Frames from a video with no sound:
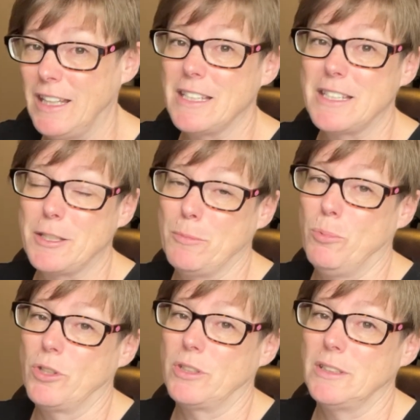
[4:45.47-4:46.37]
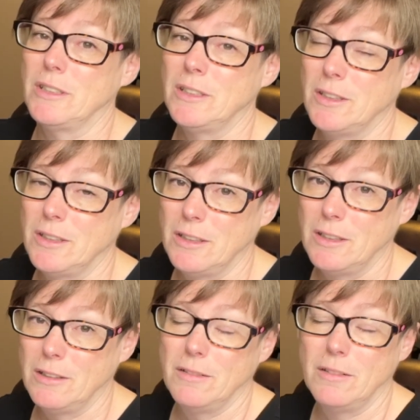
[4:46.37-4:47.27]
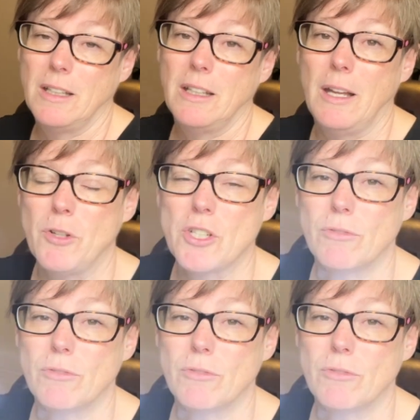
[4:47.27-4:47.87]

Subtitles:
this is important, and we should